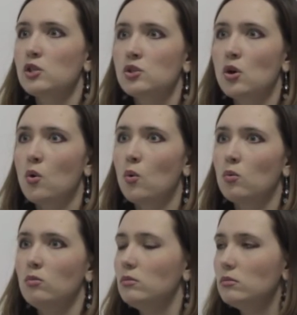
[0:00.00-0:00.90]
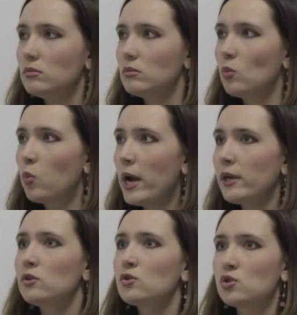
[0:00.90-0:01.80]
So
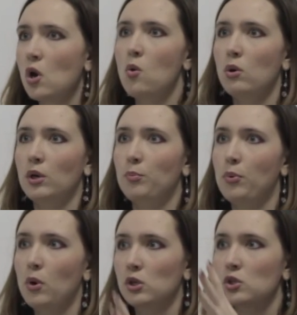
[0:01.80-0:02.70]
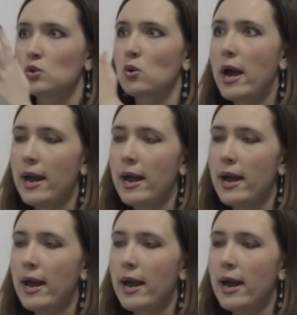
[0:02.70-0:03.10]
when you don't want to point to